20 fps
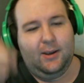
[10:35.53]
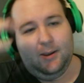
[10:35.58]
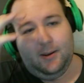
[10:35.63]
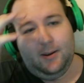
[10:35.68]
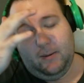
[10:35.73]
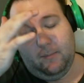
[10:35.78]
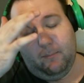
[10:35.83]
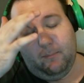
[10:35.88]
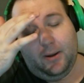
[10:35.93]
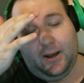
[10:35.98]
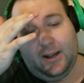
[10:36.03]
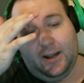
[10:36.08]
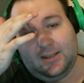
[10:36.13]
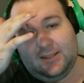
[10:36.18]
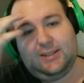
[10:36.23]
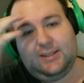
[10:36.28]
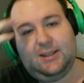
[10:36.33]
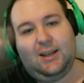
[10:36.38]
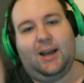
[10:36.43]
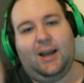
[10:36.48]

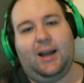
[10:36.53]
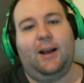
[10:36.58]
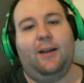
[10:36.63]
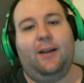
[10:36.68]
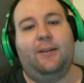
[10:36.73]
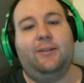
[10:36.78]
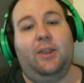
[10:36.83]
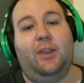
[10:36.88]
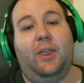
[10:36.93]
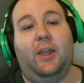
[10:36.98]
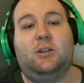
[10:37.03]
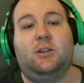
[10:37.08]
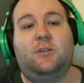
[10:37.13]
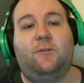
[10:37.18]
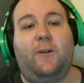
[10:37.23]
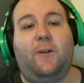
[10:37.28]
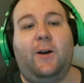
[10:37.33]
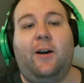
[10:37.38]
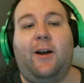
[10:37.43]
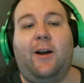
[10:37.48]
But thus
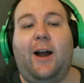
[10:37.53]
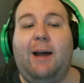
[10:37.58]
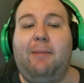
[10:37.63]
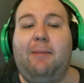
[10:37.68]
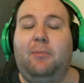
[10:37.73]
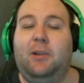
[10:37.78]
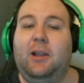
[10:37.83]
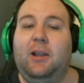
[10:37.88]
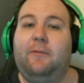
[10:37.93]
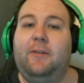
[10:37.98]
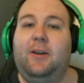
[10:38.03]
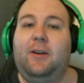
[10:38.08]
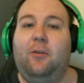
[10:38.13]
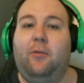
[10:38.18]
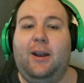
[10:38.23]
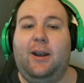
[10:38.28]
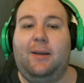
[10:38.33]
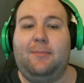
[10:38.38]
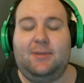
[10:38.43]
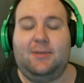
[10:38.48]
far, I'm loving
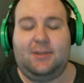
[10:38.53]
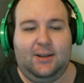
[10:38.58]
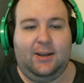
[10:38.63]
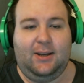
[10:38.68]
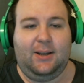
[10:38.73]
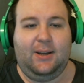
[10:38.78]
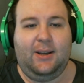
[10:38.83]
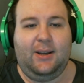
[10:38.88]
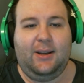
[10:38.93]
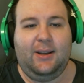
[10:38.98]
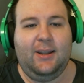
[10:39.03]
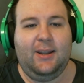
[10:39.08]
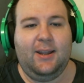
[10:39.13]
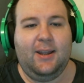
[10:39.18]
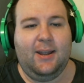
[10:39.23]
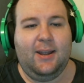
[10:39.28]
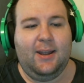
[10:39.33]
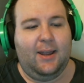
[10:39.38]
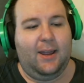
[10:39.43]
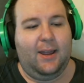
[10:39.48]
what I'm seeing,
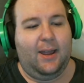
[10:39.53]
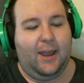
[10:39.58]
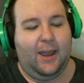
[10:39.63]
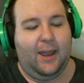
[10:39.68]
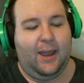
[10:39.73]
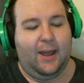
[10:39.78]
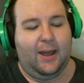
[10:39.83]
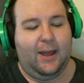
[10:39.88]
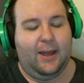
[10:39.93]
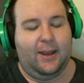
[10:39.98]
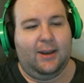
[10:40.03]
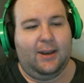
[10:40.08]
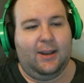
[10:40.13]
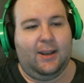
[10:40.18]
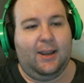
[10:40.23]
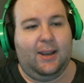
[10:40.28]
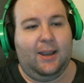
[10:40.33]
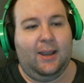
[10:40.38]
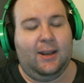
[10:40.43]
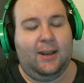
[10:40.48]
and
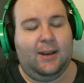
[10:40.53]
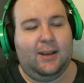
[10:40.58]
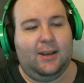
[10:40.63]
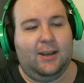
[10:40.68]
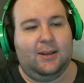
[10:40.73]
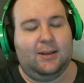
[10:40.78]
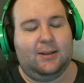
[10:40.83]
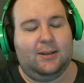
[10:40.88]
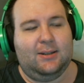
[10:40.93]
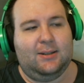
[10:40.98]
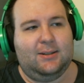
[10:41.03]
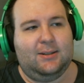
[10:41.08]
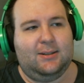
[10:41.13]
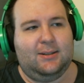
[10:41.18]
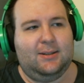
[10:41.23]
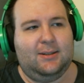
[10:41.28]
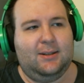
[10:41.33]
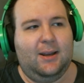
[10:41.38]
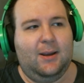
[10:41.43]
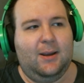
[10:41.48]
it
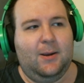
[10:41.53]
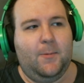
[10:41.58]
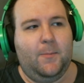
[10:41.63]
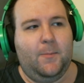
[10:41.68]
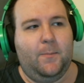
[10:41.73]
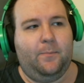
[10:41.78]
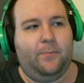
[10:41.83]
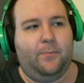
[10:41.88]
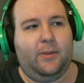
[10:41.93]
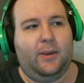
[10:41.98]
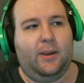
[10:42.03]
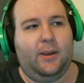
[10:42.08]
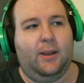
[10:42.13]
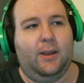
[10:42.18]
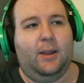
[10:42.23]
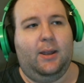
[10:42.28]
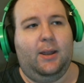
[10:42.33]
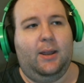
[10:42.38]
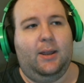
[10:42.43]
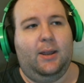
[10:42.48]
is...
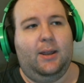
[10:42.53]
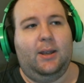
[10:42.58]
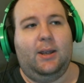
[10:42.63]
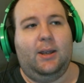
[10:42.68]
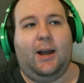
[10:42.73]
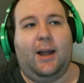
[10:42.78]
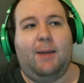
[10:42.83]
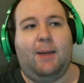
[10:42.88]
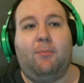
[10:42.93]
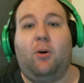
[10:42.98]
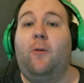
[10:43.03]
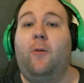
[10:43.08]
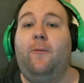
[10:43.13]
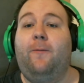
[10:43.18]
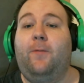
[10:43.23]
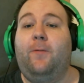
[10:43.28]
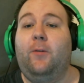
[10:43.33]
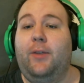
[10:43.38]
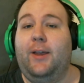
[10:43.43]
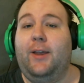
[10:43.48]
I'm
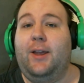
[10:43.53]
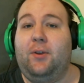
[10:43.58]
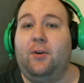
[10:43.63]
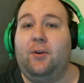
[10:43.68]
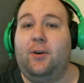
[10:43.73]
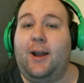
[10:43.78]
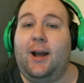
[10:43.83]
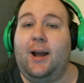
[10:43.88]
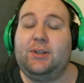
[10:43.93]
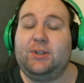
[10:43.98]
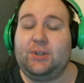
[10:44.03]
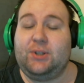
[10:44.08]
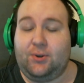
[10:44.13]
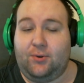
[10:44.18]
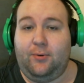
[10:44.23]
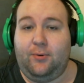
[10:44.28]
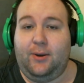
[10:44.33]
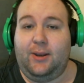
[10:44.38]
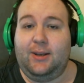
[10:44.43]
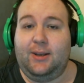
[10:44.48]
hopeful that they're not
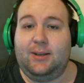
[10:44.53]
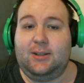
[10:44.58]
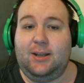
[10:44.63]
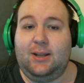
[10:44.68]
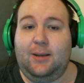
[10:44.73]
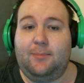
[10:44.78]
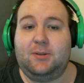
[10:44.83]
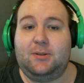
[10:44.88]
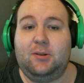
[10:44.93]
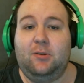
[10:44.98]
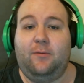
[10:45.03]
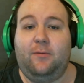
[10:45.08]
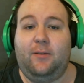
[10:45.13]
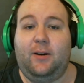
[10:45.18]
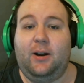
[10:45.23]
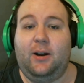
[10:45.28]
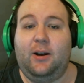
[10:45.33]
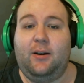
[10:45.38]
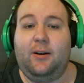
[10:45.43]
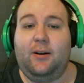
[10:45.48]
screwing this up so
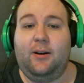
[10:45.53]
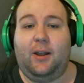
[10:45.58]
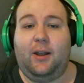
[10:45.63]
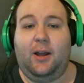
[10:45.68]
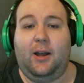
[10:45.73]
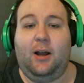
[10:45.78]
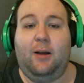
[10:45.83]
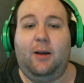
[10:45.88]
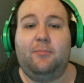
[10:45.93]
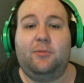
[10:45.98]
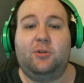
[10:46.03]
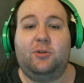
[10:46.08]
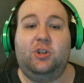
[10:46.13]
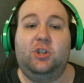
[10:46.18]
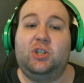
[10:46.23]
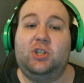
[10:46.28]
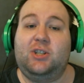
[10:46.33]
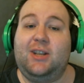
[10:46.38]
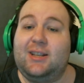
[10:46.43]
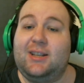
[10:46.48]
far. She
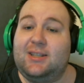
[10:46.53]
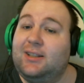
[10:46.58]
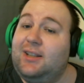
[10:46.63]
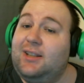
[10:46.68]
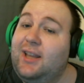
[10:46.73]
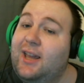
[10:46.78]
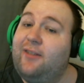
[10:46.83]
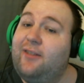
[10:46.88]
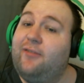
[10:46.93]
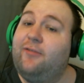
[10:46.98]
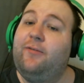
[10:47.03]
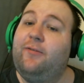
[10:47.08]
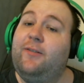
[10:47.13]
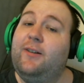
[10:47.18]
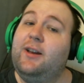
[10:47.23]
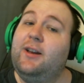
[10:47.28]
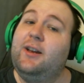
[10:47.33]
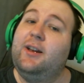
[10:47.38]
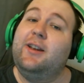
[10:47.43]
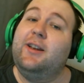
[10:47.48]
just has to live.
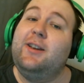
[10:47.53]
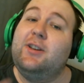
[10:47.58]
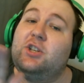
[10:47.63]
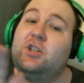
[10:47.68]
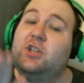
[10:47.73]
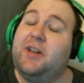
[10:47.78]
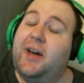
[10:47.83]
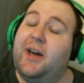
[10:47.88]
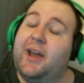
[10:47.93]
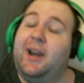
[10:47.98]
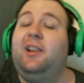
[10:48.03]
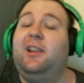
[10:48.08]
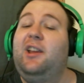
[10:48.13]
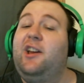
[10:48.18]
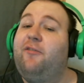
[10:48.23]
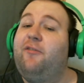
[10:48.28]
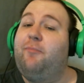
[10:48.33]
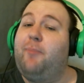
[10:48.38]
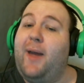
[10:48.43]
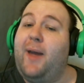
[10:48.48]
She's got to
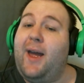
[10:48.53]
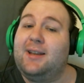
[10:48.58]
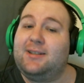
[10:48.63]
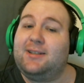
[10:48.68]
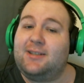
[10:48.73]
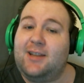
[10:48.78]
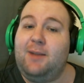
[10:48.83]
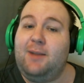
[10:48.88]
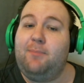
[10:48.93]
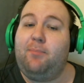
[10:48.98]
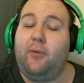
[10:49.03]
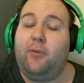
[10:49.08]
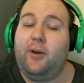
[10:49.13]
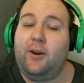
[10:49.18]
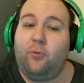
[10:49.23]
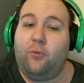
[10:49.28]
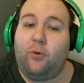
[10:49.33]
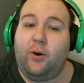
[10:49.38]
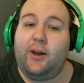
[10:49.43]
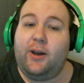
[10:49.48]
live past
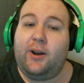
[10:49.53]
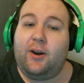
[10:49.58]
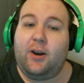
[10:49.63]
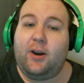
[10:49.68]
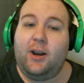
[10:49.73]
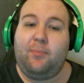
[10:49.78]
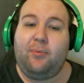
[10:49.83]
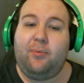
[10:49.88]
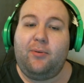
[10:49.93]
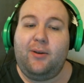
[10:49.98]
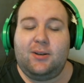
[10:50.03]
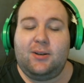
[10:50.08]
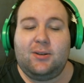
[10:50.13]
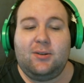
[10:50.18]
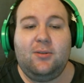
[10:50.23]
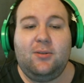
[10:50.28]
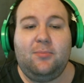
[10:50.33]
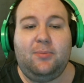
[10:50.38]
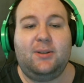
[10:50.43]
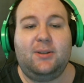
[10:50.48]
8.1 or
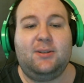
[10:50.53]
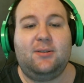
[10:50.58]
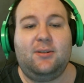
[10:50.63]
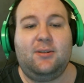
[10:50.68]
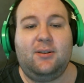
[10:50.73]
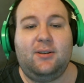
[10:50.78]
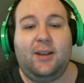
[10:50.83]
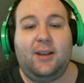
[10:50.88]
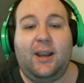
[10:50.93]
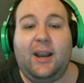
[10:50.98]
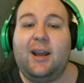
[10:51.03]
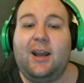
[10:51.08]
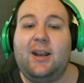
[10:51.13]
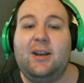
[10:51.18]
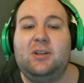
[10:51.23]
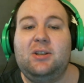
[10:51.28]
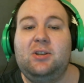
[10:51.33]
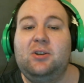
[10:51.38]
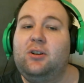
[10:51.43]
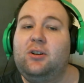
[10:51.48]
8.2, Blizzard,
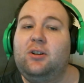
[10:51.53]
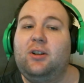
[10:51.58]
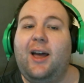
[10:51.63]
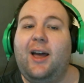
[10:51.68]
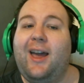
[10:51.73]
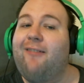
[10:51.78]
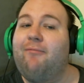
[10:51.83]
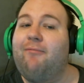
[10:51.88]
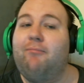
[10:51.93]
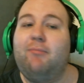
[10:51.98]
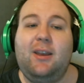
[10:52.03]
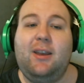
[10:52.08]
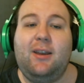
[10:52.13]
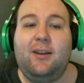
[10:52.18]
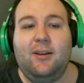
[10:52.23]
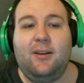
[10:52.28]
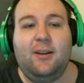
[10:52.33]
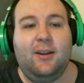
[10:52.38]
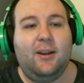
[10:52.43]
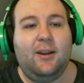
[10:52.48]
and you'll have
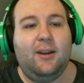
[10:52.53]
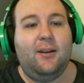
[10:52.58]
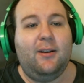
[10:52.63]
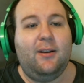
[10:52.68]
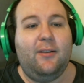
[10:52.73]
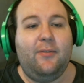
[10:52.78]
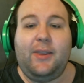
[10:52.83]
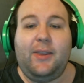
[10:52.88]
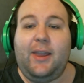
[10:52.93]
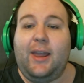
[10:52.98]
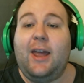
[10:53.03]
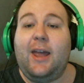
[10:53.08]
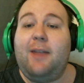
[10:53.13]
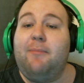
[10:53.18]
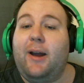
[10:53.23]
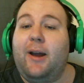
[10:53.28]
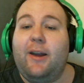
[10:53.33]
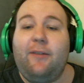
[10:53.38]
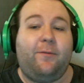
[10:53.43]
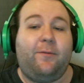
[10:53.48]
me at
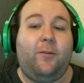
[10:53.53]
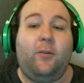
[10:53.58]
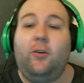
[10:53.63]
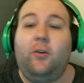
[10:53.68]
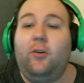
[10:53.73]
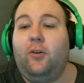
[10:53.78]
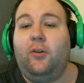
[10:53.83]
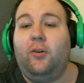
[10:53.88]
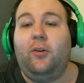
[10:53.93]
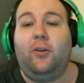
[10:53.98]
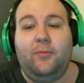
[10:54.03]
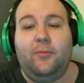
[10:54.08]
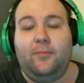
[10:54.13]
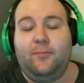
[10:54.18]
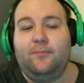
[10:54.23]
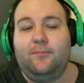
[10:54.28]
my full